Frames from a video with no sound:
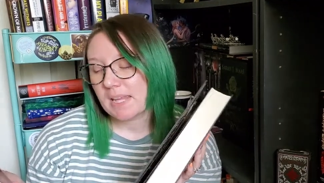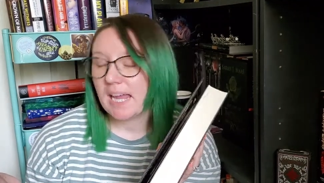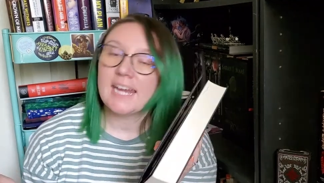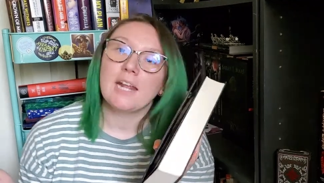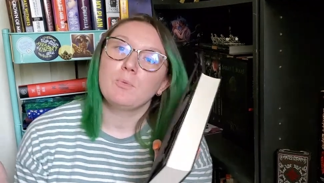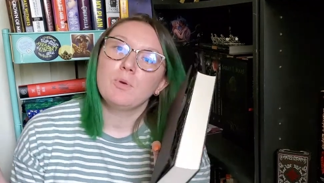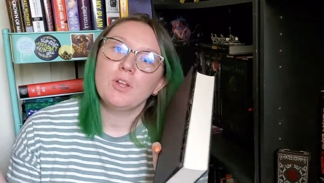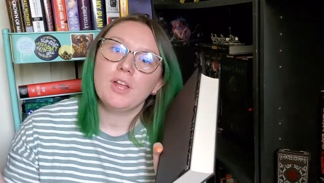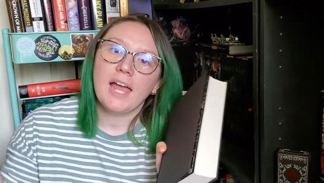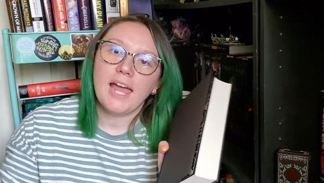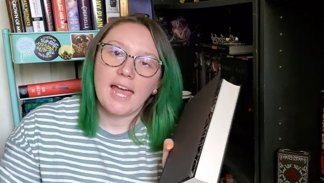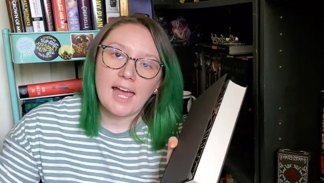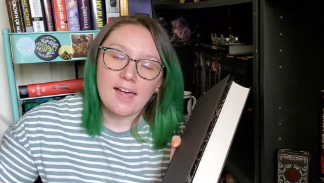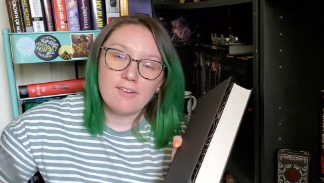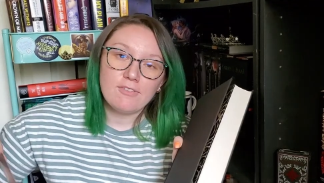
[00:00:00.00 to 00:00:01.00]
And I will
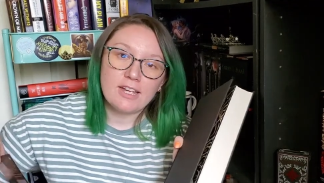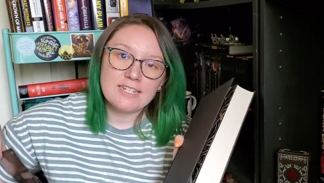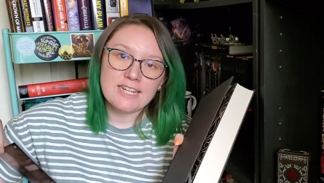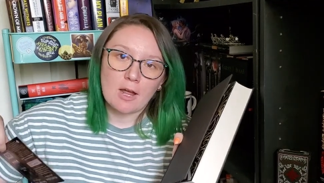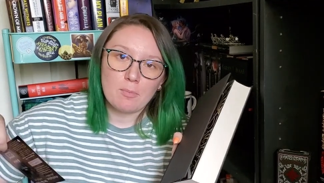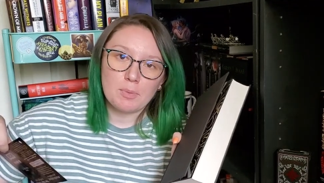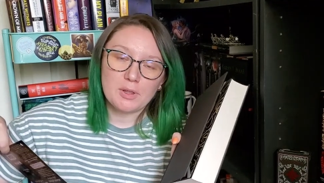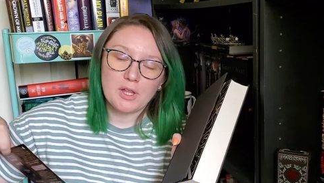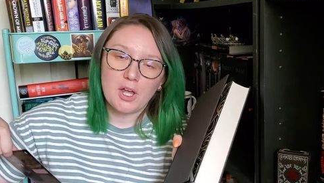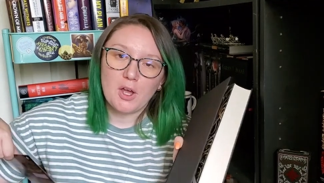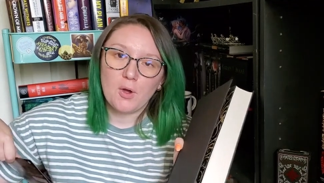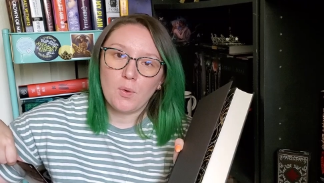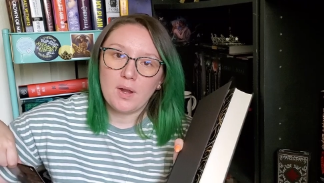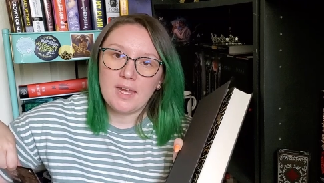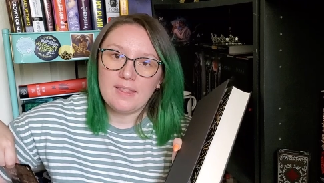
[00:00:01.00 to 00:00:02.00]
have down
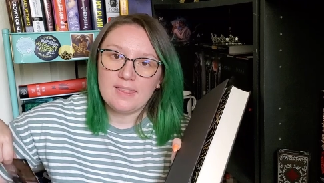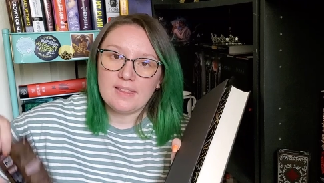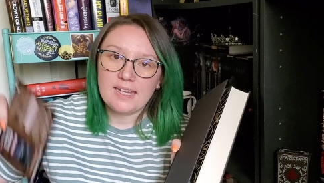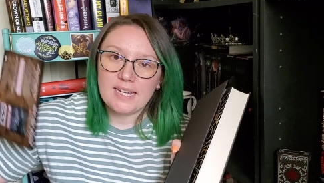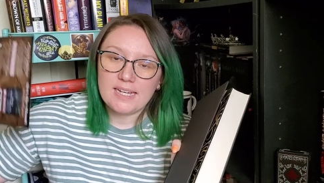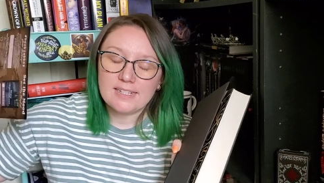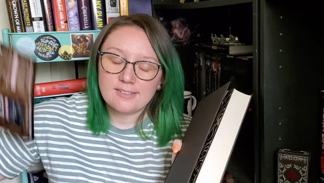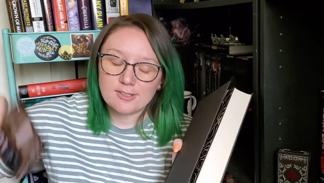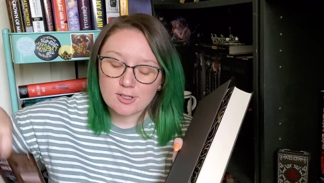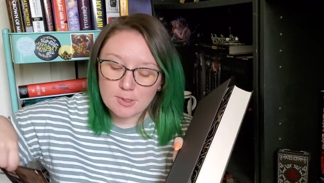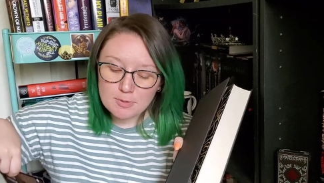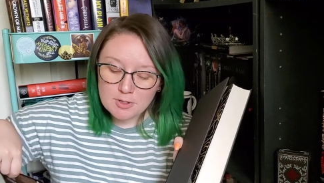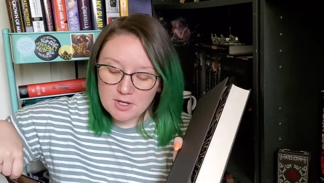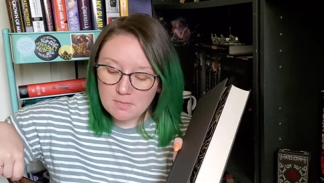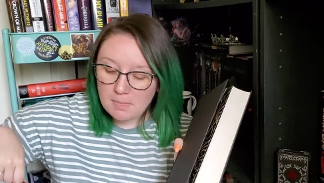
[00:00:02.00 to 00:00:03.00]
below in the
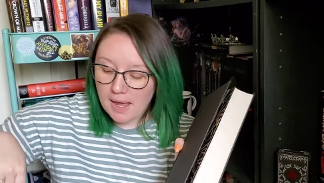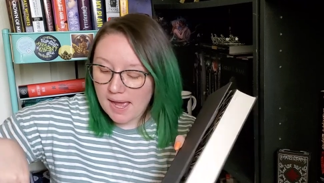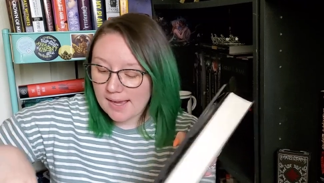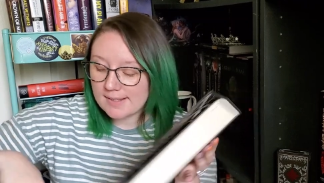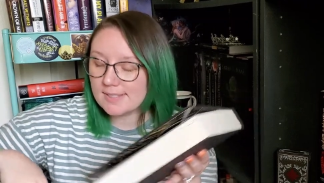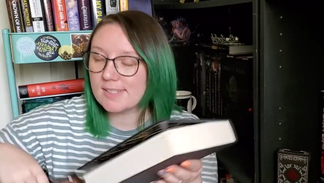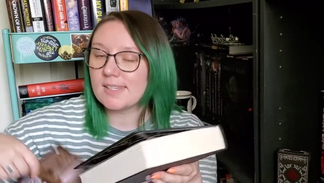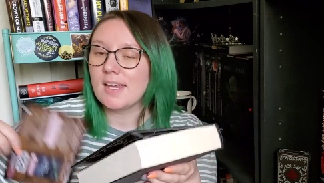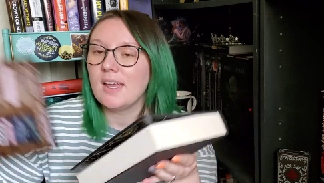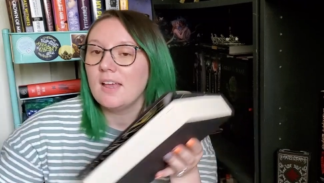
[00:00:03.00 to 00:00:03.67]
description box